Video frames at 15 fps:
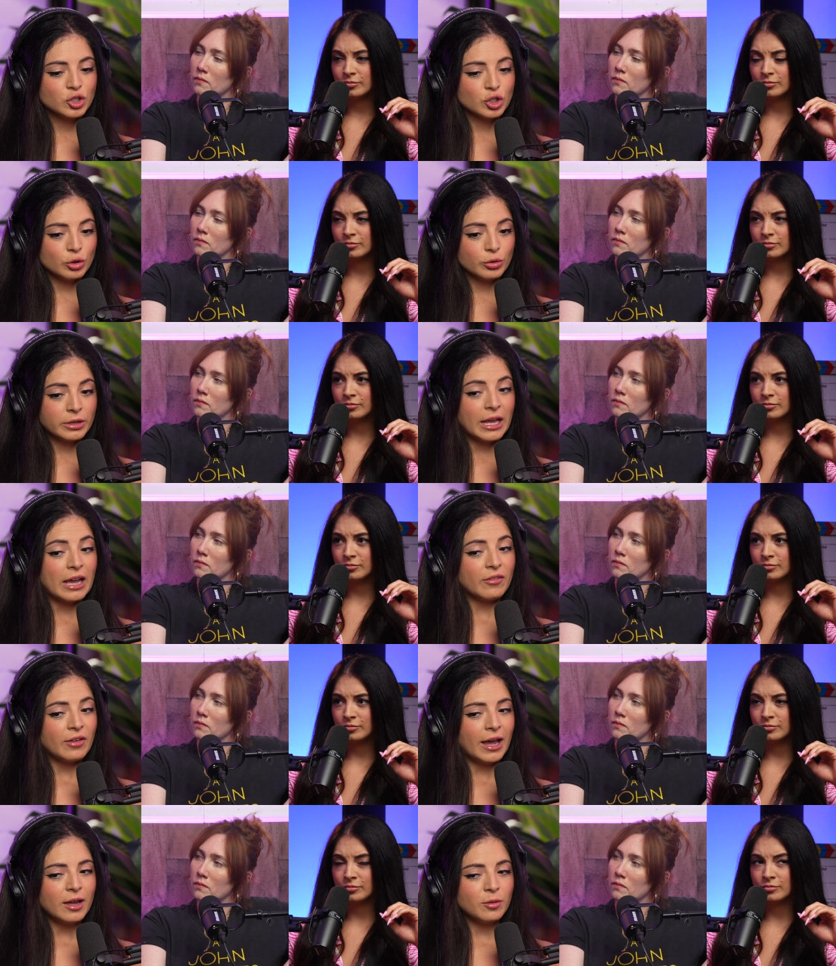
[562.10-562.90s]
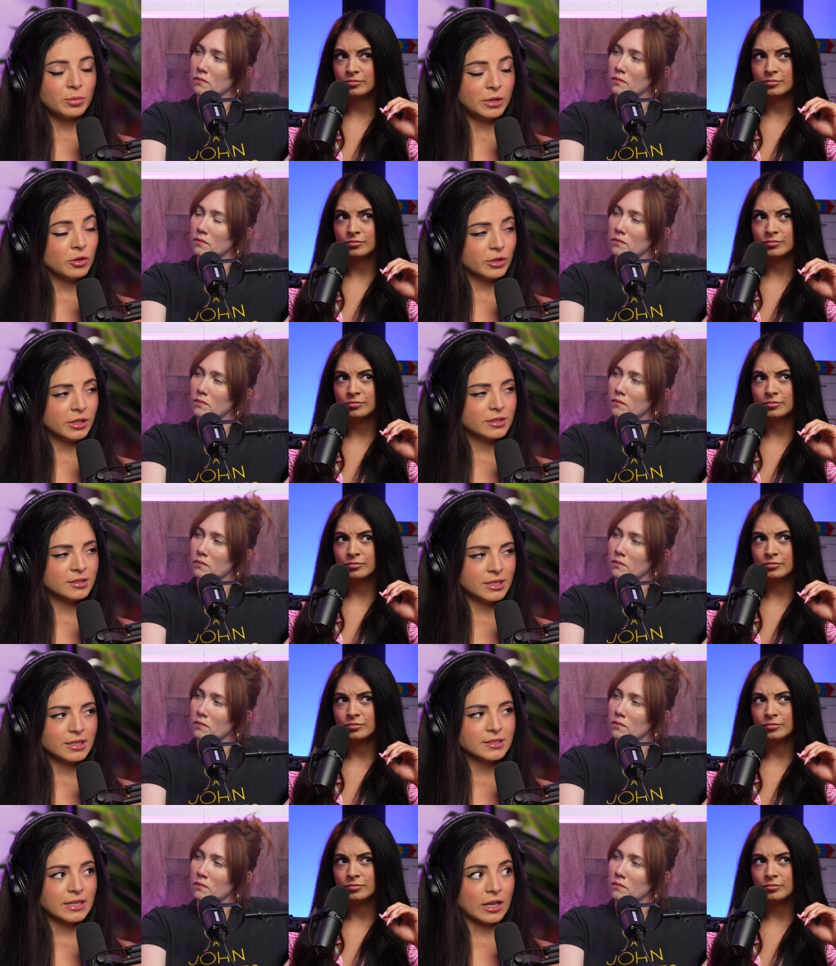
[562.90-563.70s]
Speaker 1: during I've had period
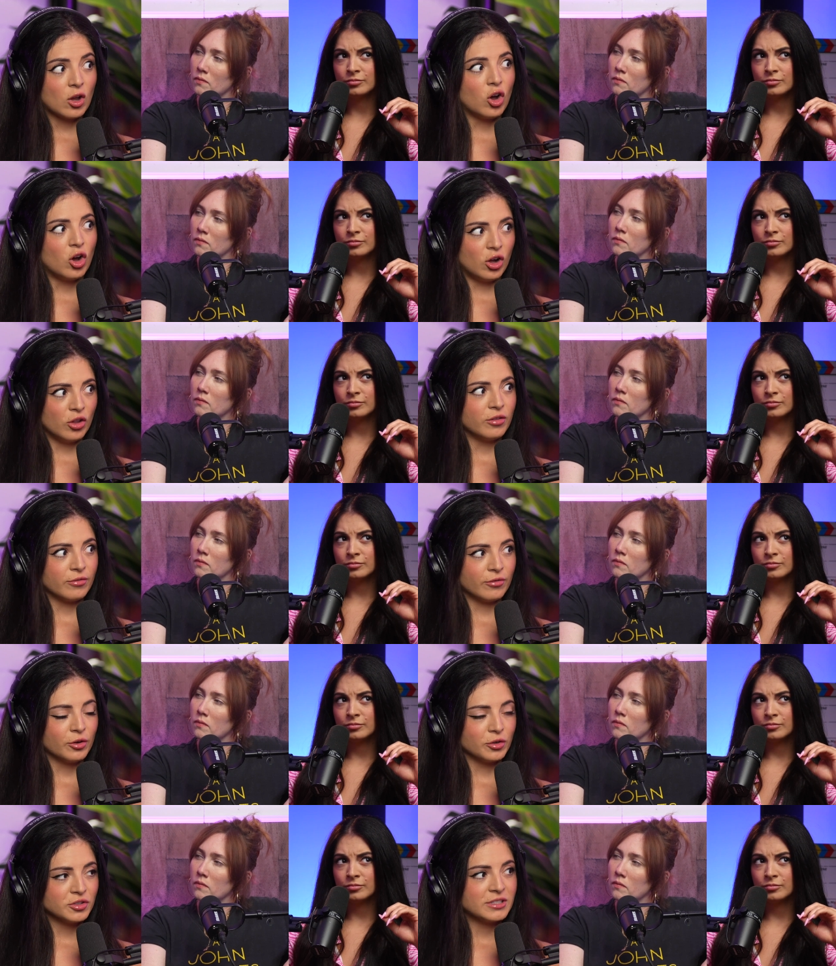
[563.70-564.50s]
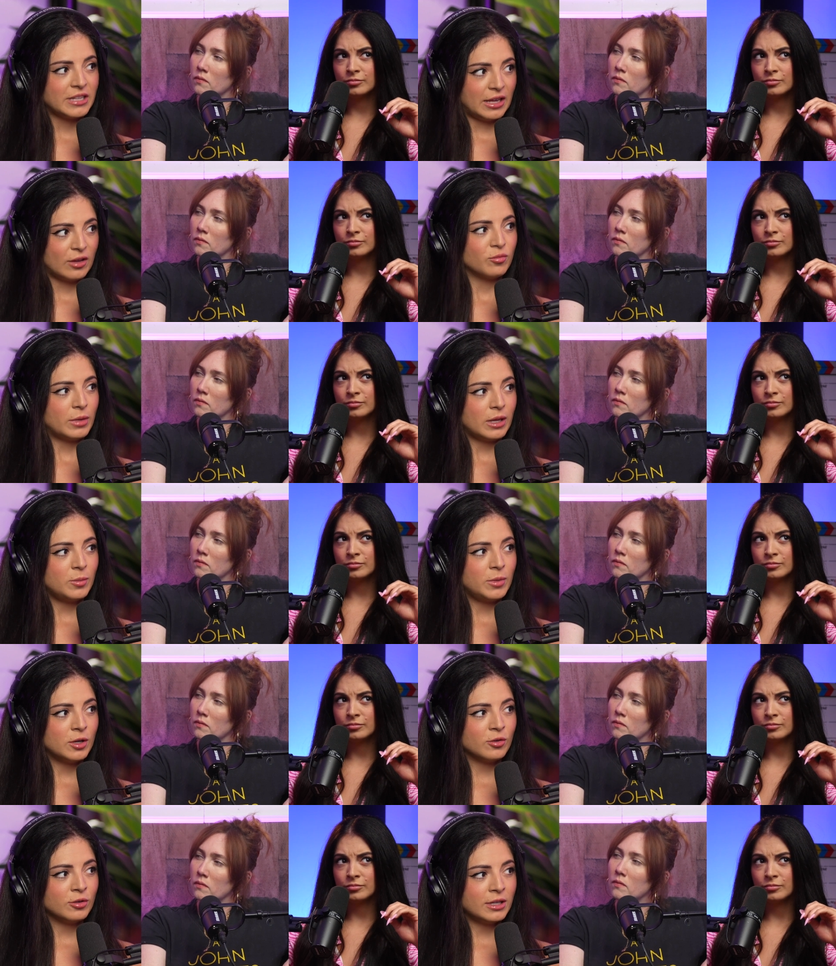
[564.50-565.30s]
sex like on the first day of my
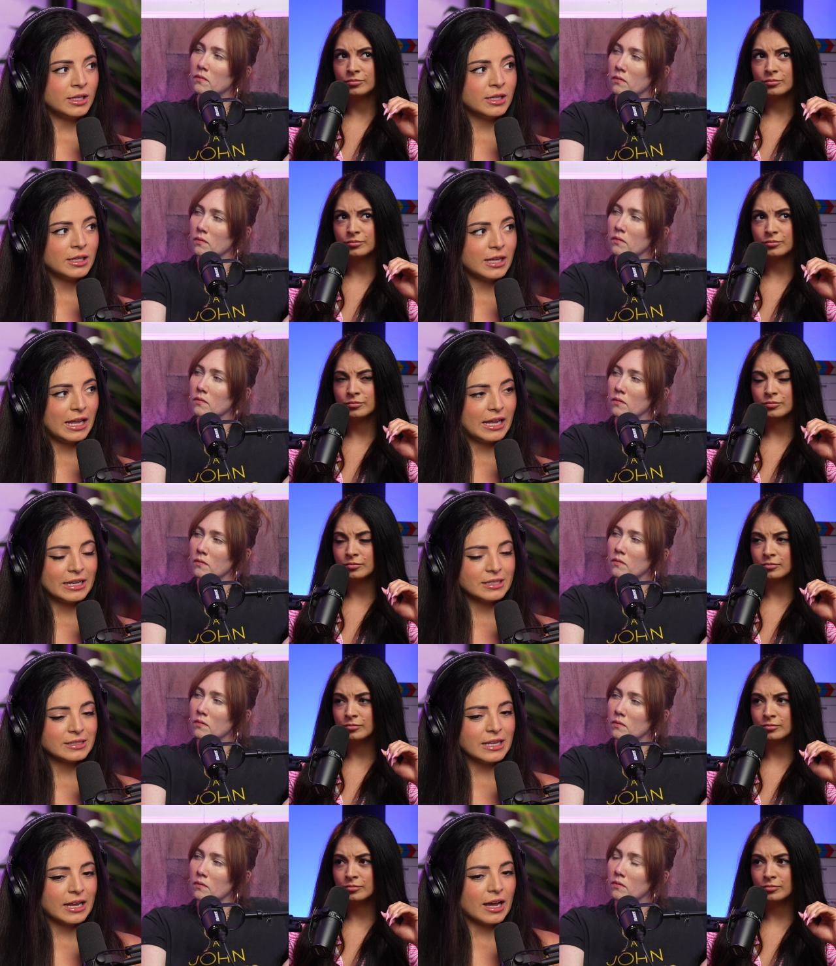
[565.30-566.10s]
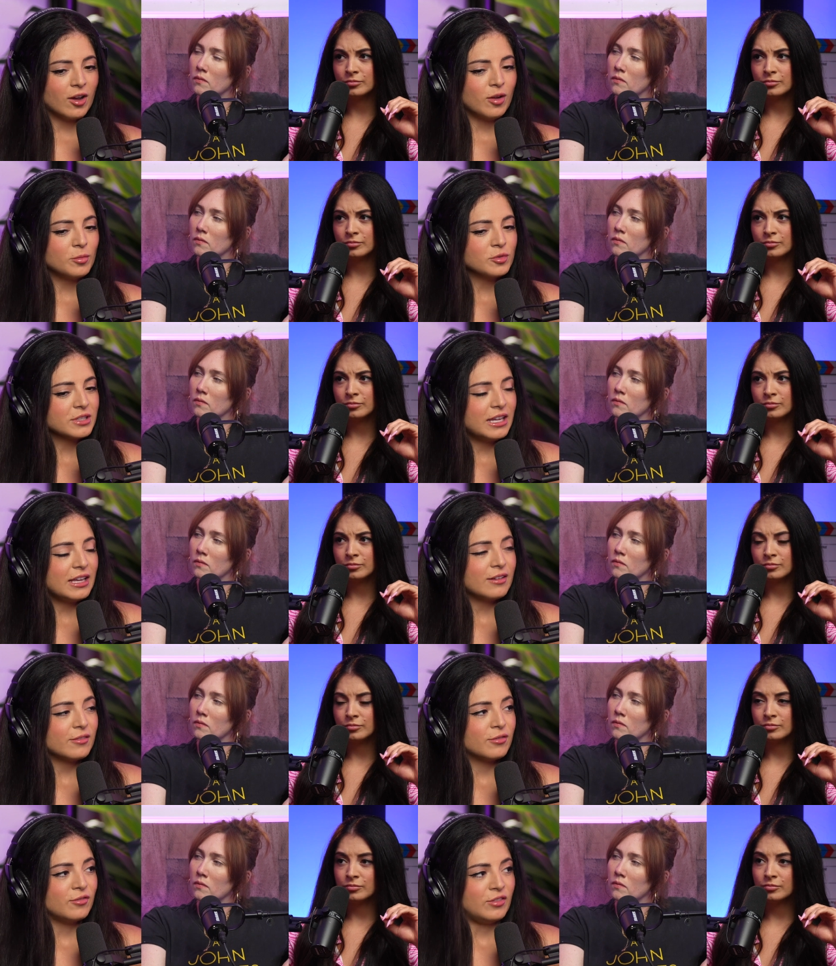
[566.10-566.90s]
period and it's like I almost
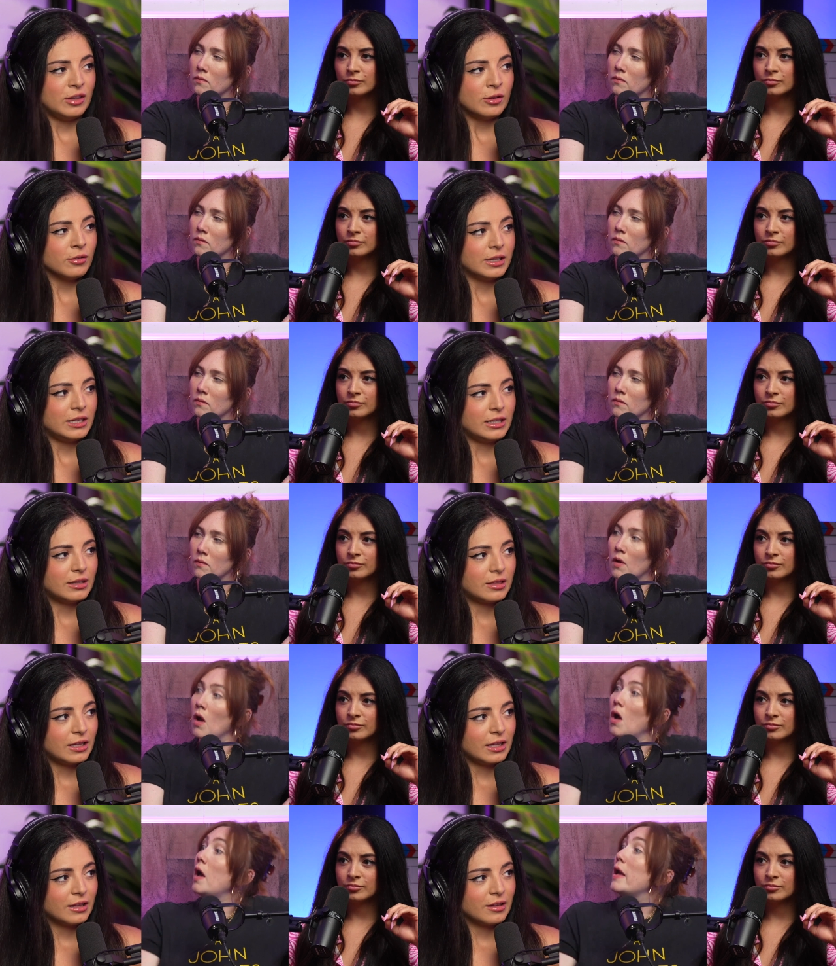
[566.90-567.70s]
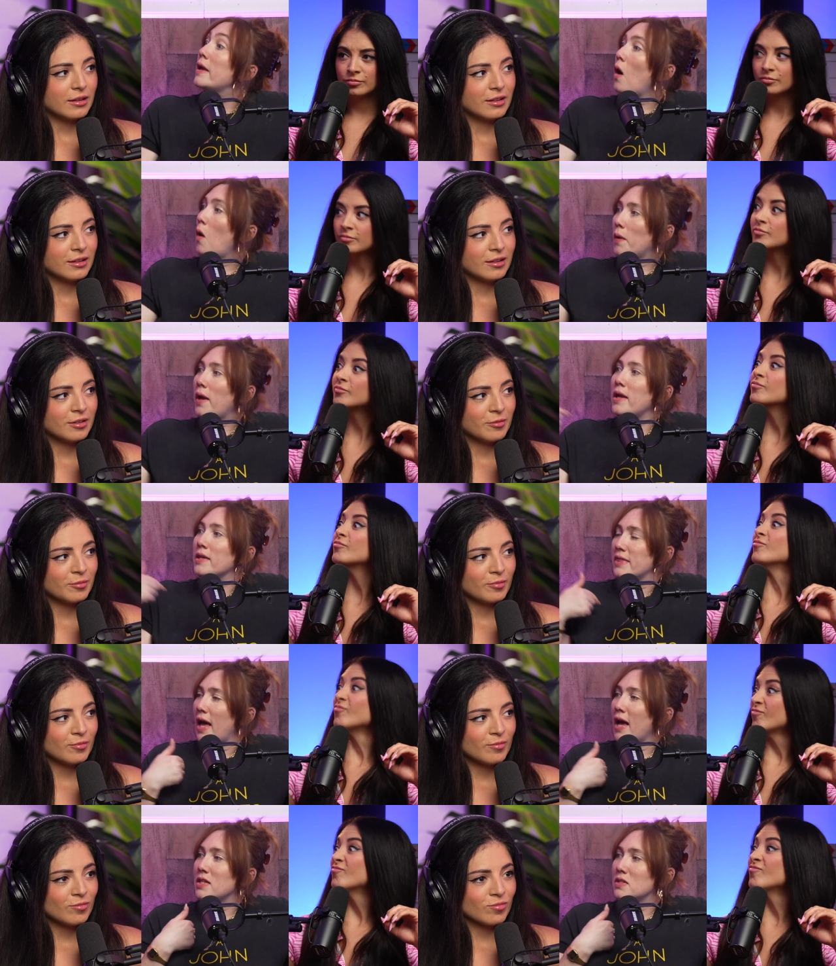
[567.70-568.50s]
can't feel anything.
Speaker 2: Okay,
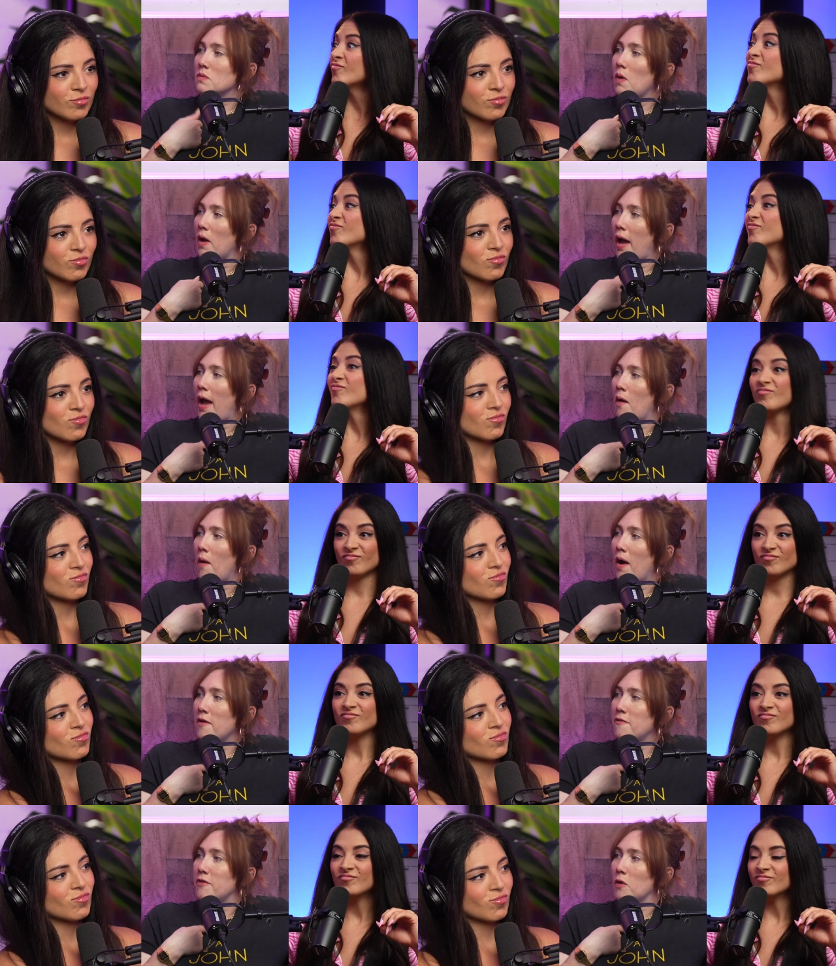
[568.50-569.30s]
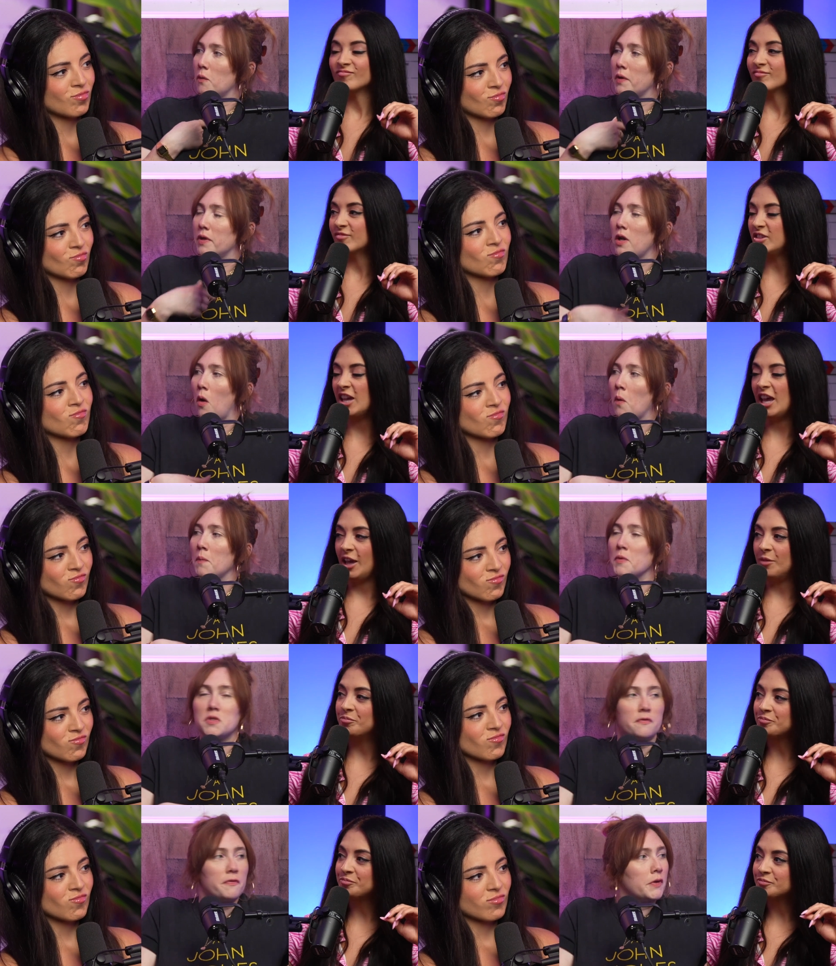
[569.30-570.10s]
that's how I feel where it Same.
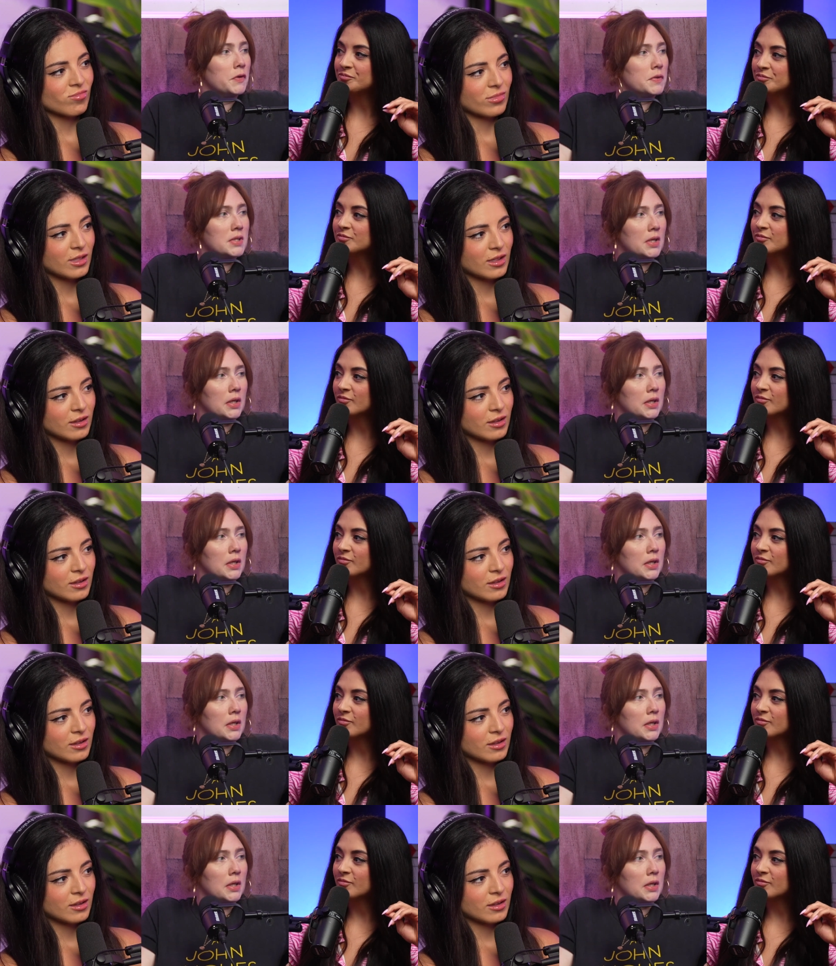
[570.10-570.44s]
almost feels